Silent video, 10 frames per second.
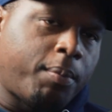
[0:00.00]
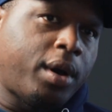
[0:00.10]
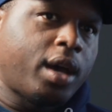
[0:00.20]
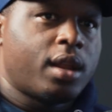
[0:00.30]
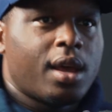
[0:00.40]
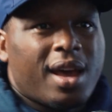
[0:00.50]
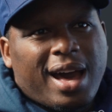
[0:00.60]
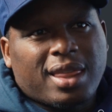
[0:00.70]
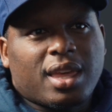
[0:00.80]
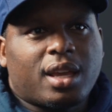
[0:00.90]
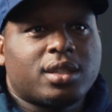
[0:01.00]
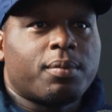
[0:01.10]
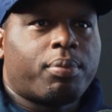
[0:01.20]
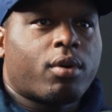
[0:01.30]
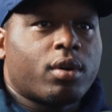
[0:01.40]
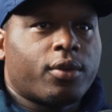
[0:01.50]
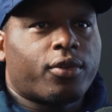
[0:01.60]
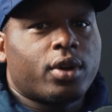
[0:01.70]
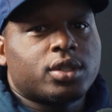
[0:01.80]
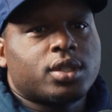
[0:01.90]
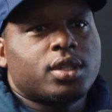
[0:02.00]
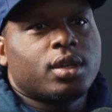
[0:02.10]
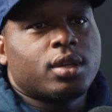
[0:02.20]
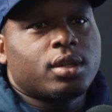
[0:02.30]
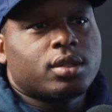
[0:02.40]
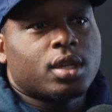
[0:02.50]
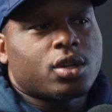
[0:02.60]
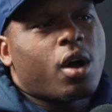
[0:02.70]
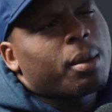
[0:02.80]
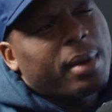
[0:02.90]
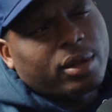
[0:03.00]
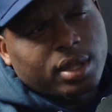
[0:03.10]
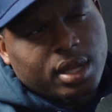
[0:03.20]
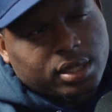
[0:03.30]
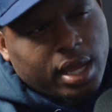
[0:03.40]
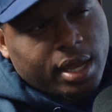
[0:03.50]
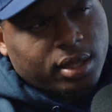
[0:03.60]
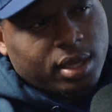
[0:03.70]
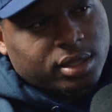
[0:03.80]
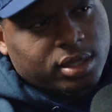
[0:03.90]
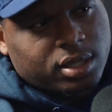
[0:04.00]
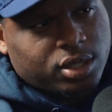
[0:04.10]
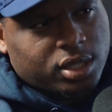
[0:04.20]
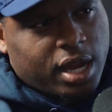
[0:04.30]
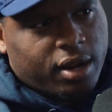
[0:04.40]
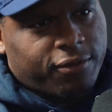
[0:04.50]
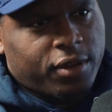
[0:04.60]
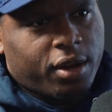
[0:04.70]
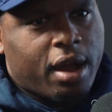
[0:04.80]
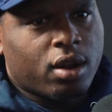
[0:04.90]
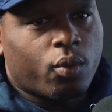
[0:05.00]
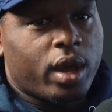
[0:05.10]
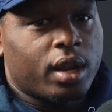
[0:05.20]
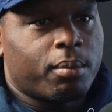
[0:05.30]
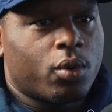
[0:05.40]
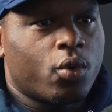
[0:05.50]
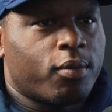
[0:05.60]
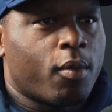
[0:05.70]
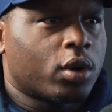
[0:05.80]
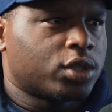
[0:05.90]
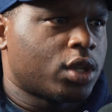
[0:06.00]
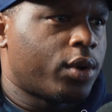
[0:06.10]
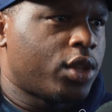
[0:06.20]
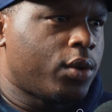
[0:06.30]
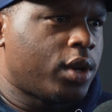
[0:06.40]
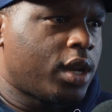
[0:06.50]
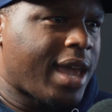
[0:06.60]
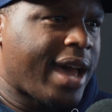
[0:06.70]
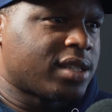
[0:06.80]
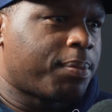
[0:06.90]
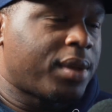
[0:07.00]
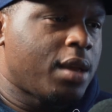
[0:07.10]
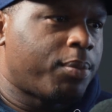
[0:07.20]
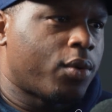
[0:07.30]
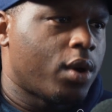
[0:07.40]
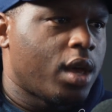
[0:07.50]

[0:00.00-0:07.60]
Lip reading: But I think it's important for us to talk about things like this and to just kind of figure out a way to move more so in unity as a people.